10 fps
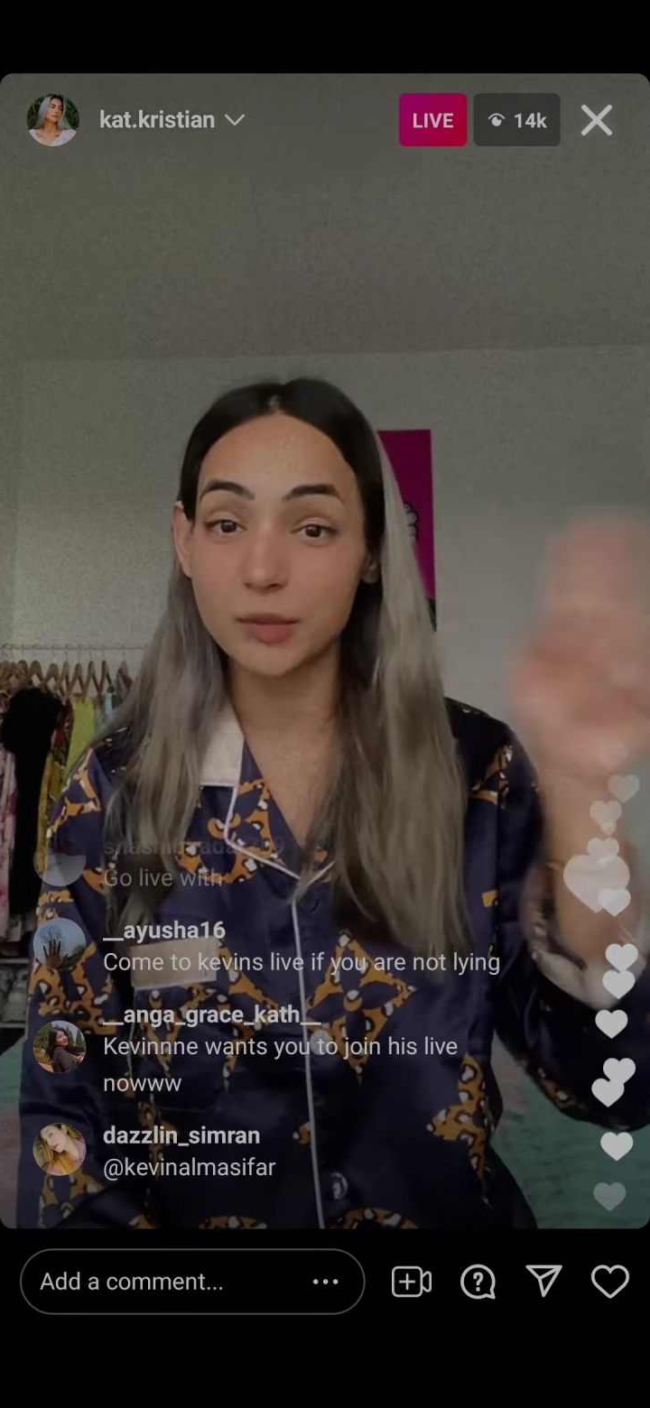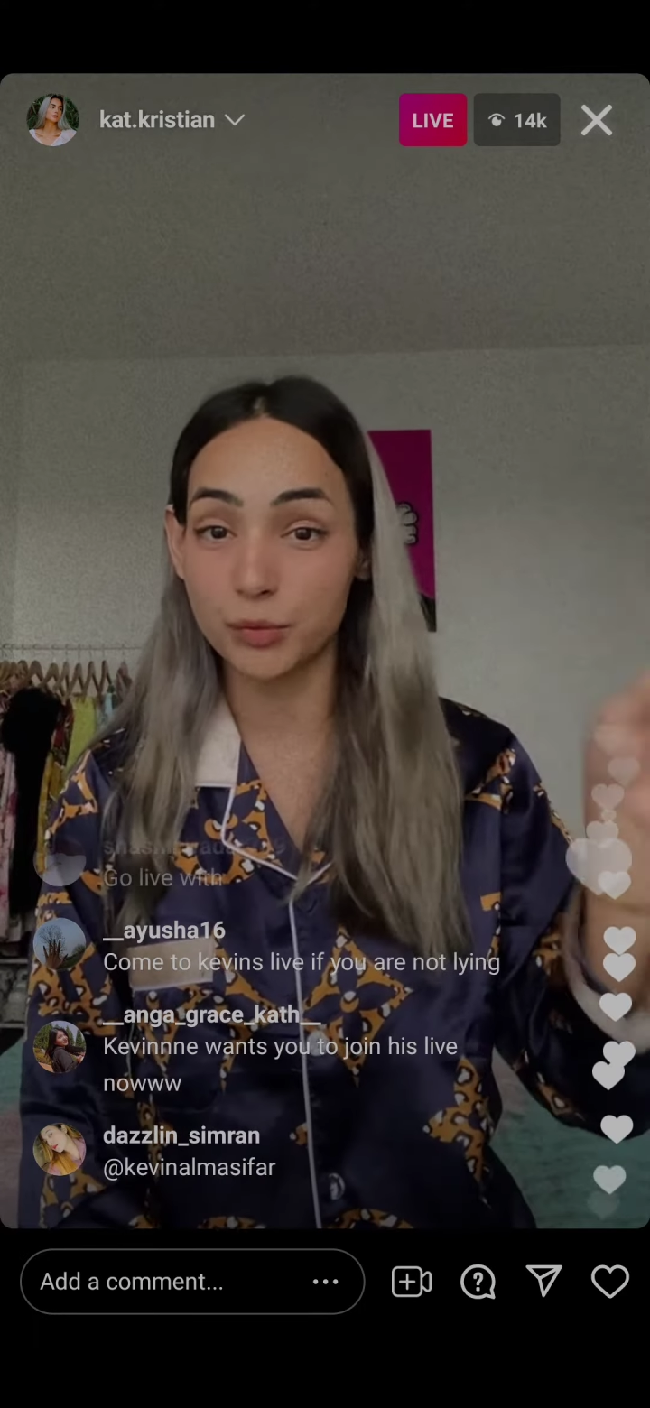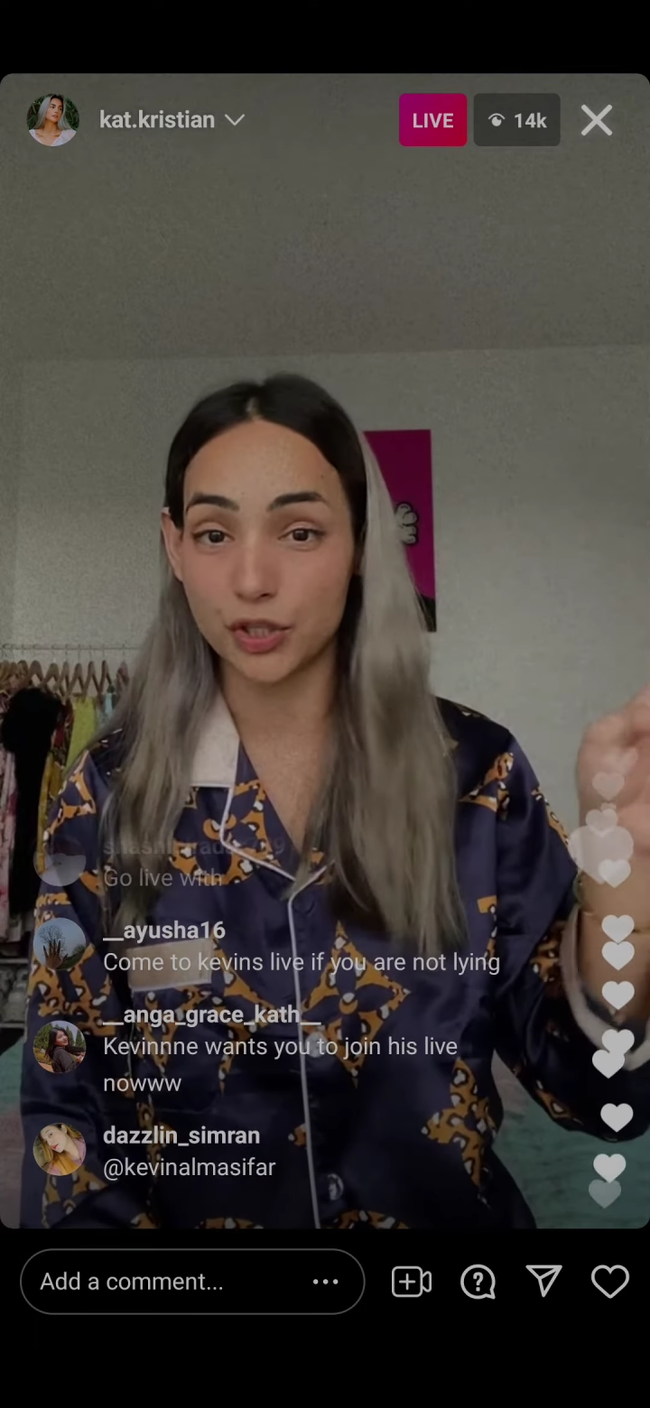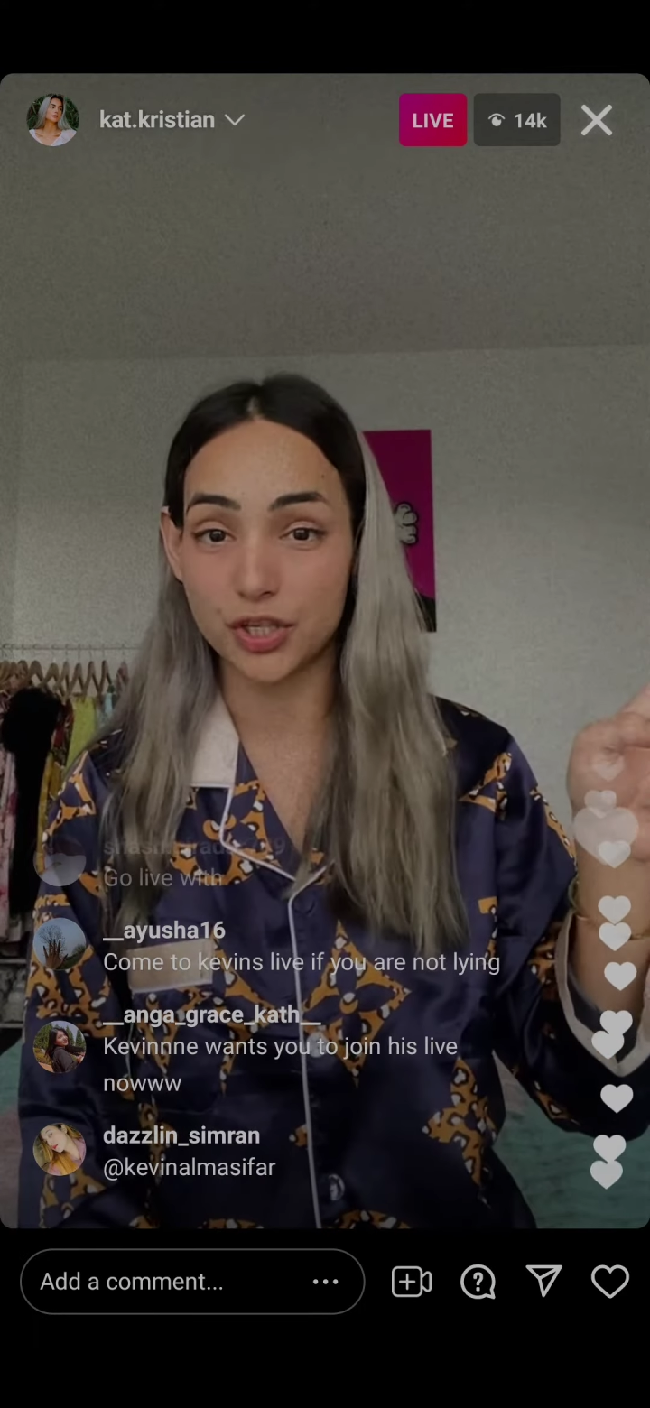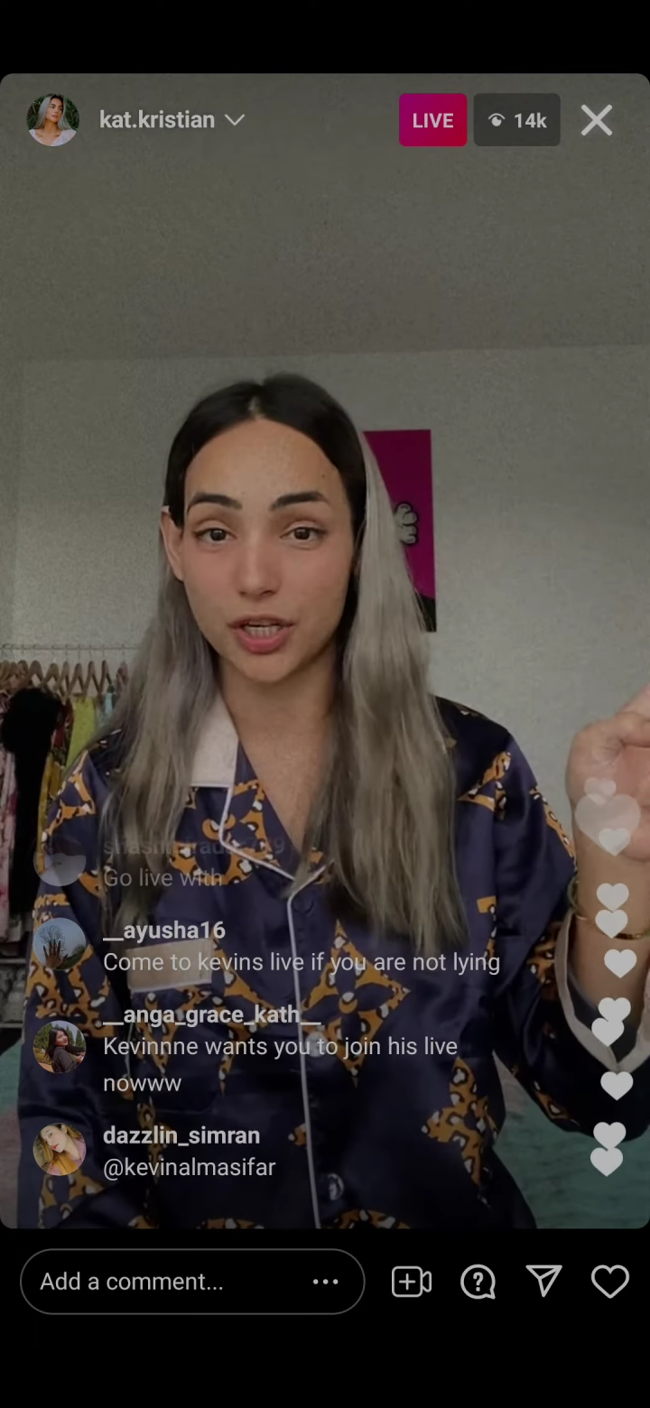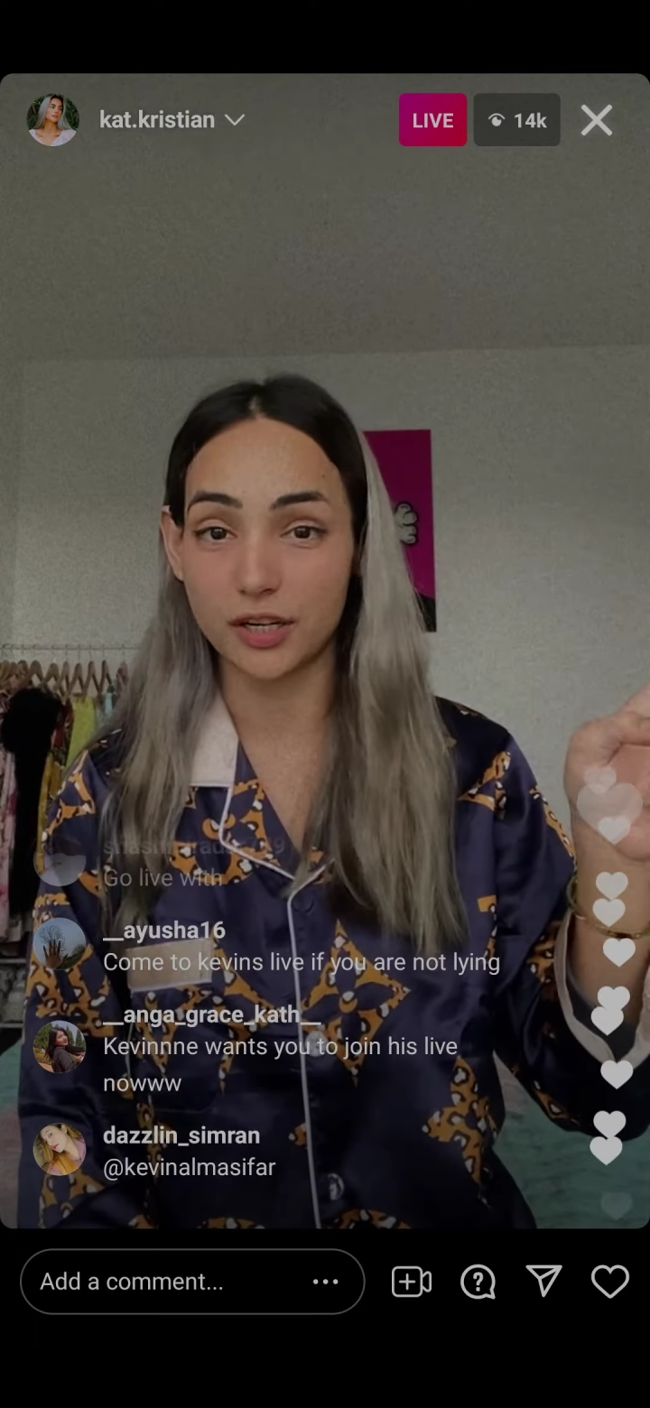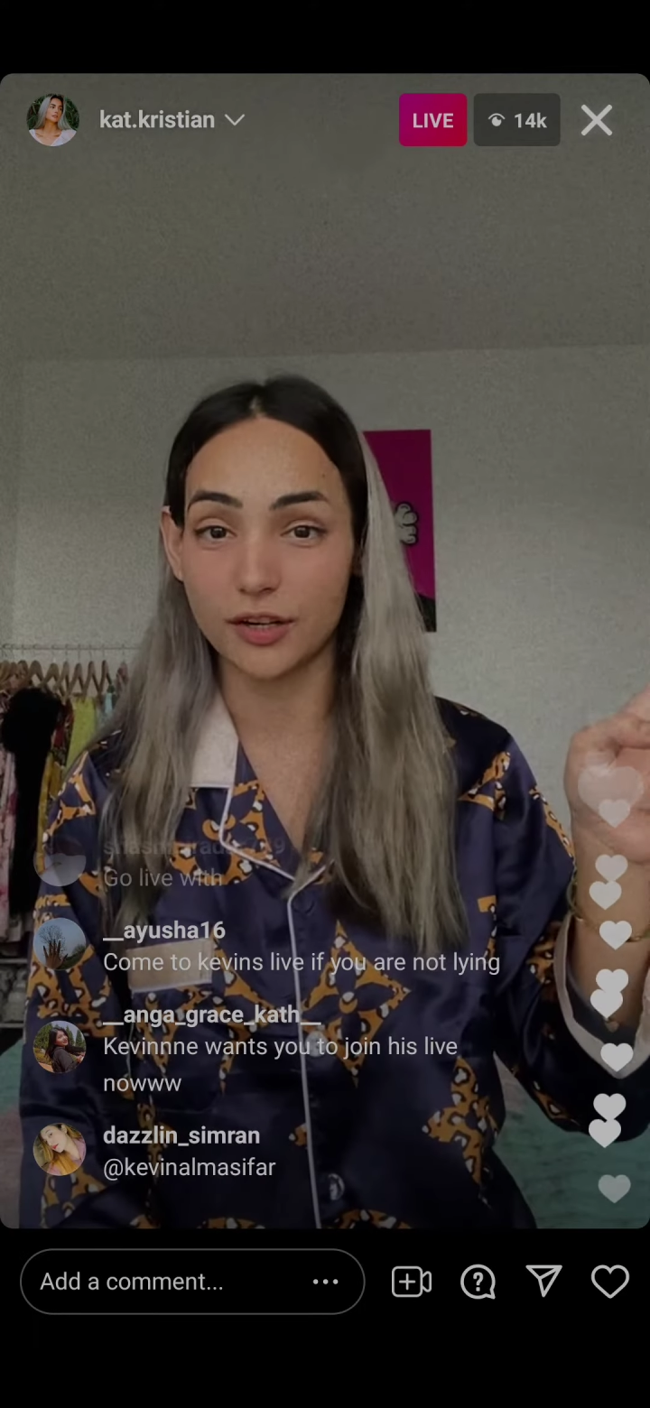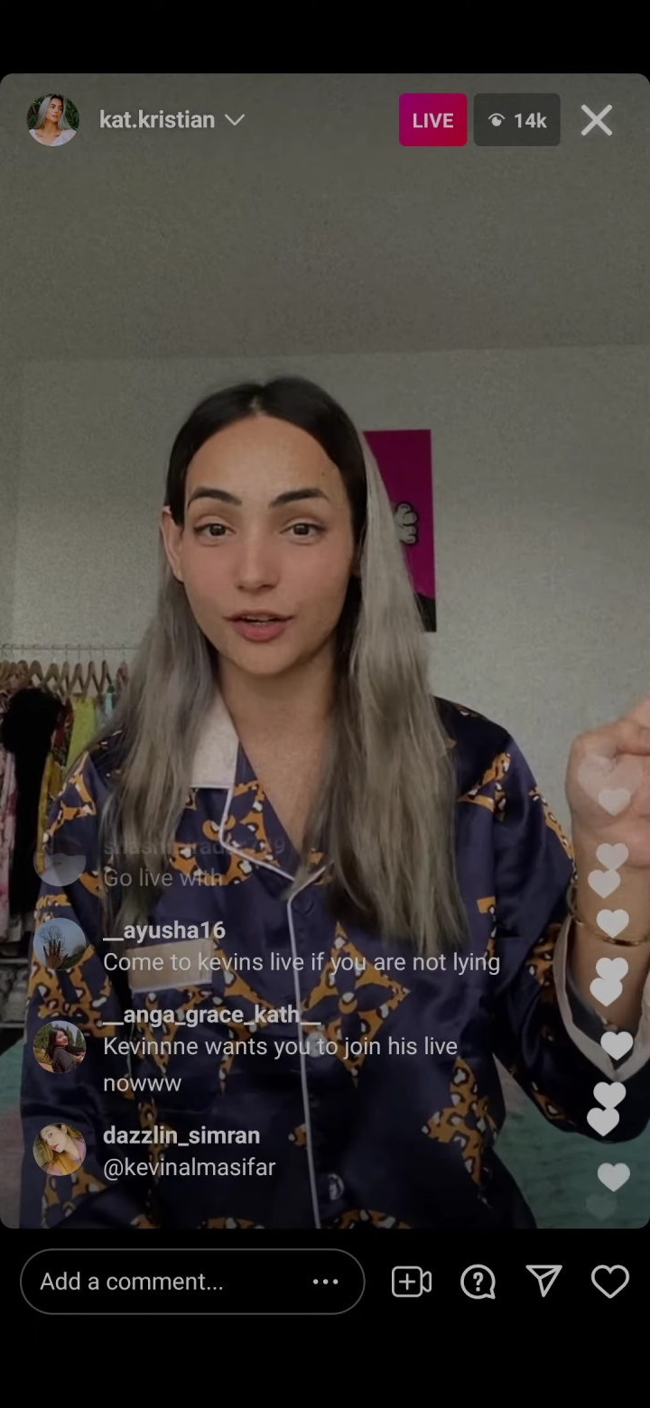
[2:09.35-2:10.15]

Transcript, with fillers: bullshit